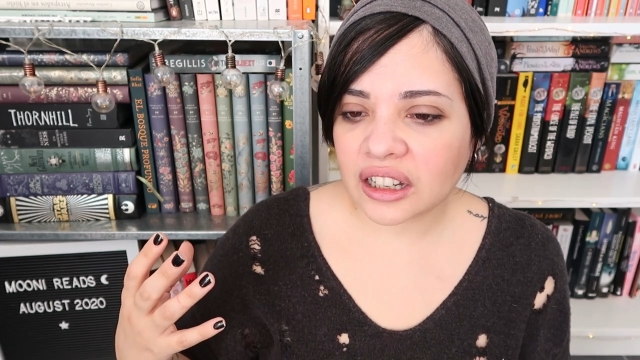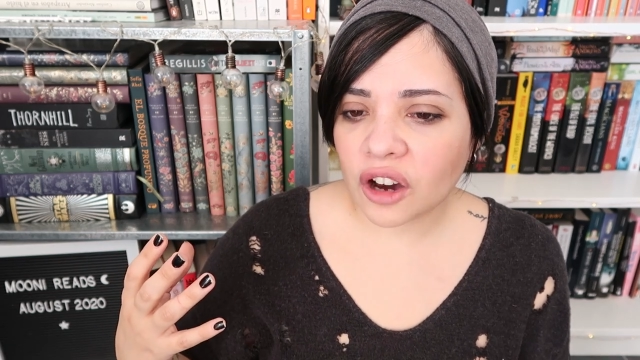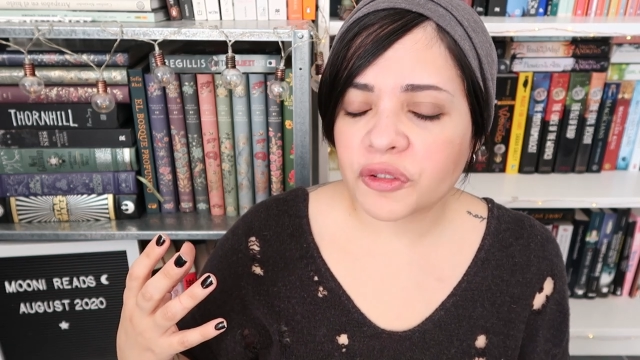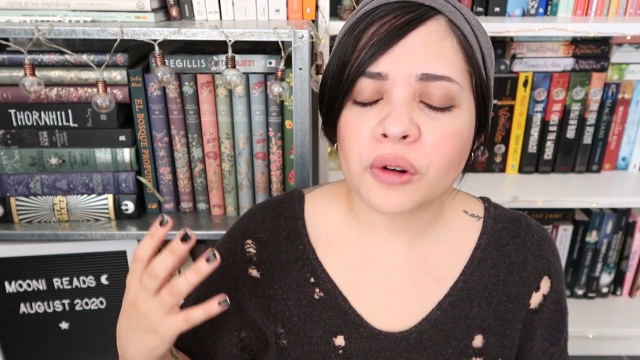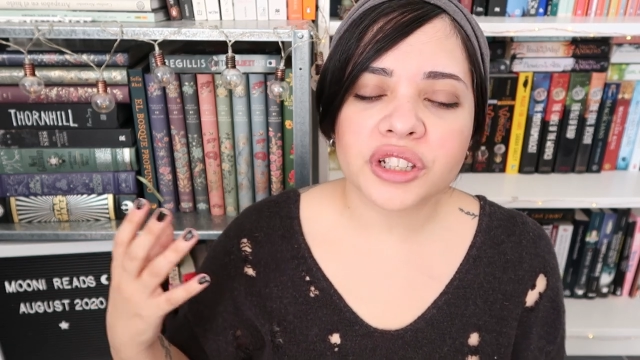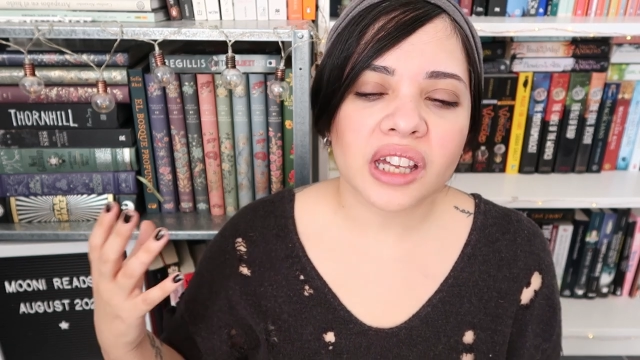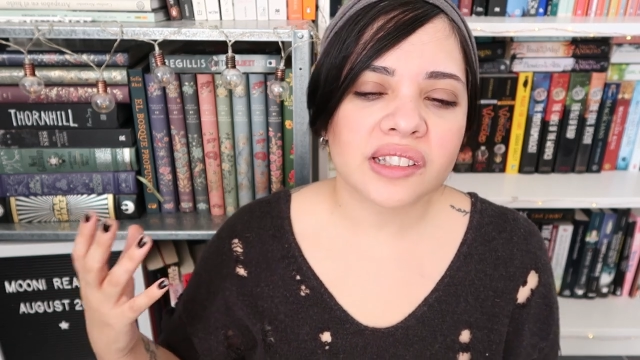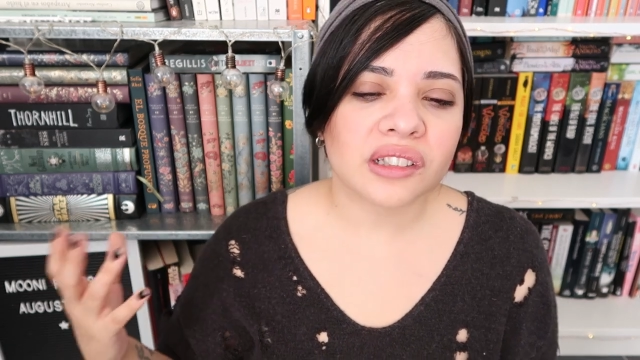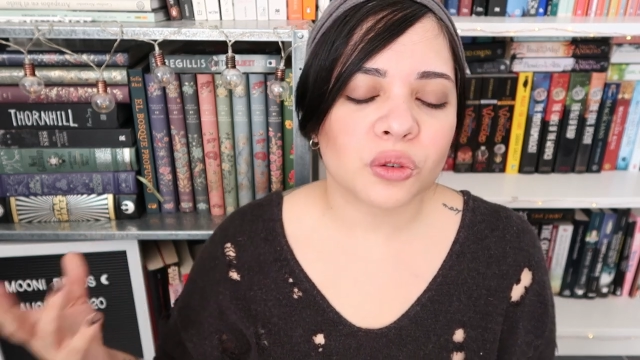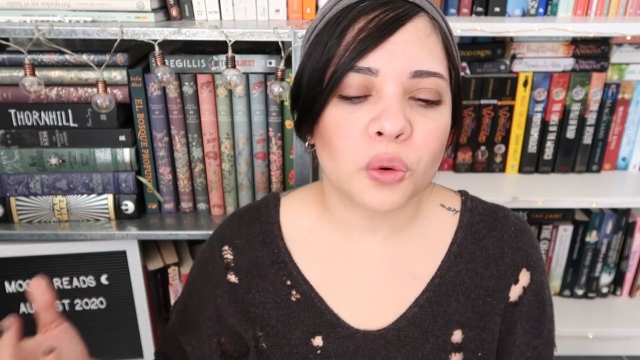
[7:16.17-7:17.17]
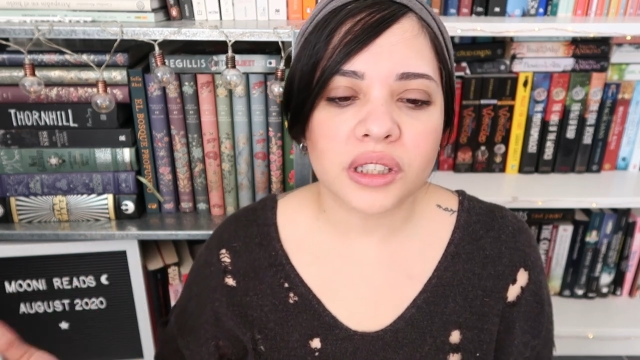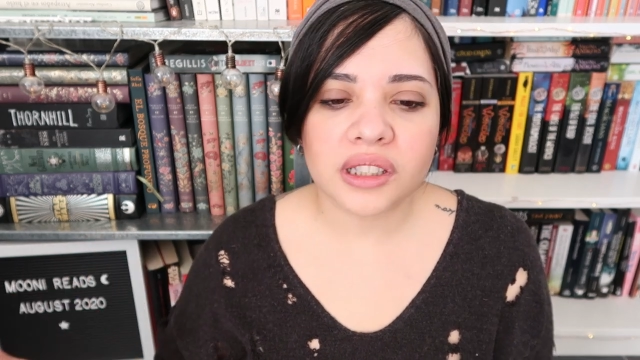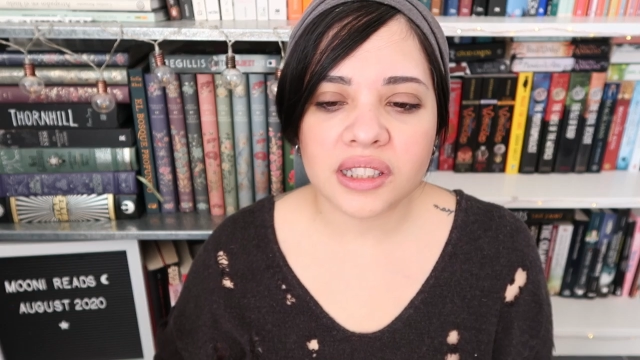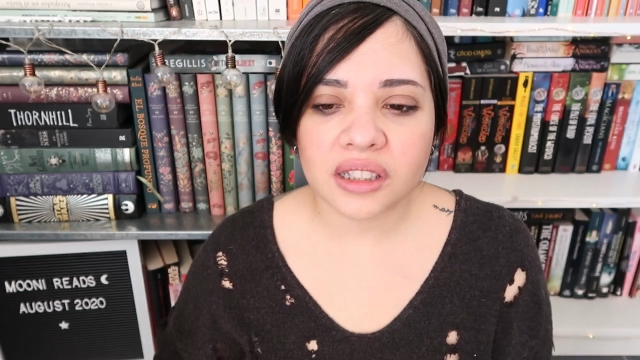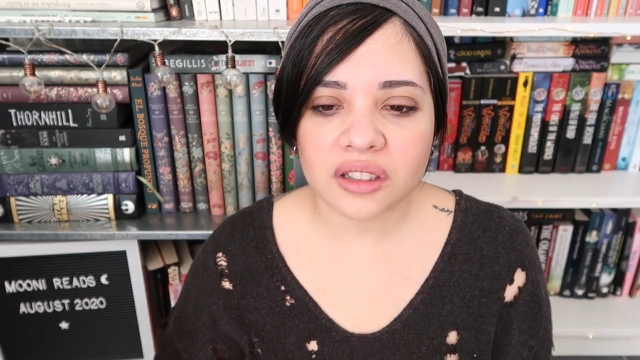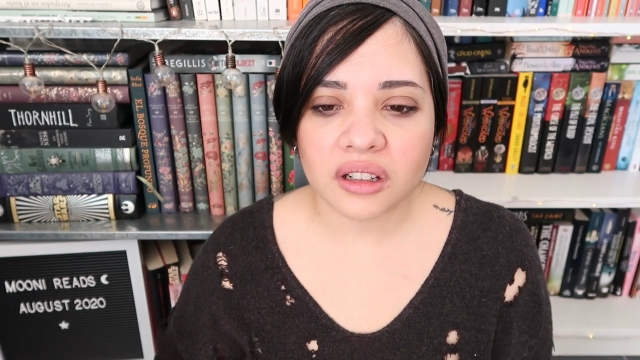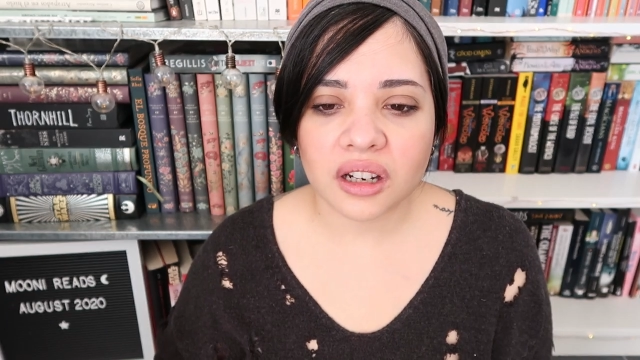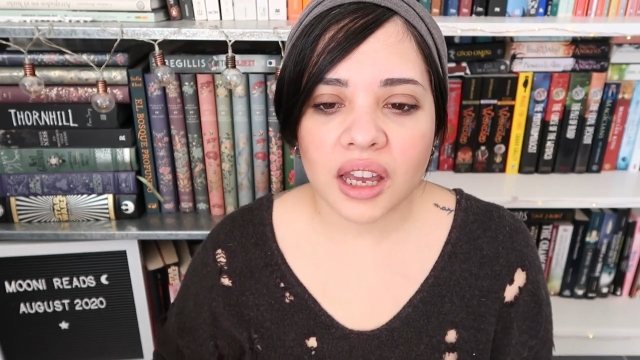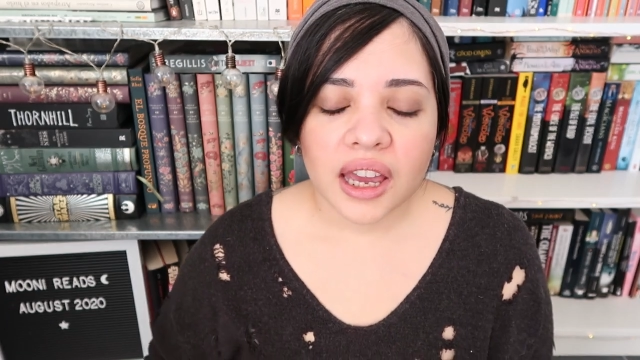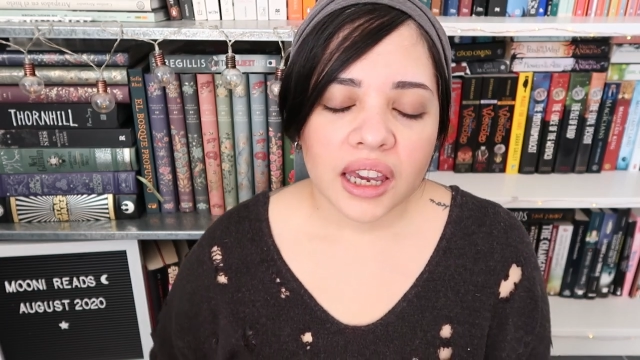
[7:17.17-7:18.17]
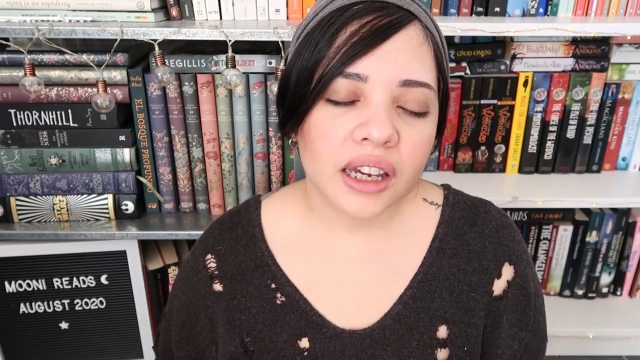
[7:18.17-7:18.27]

of course, she has a twin sister,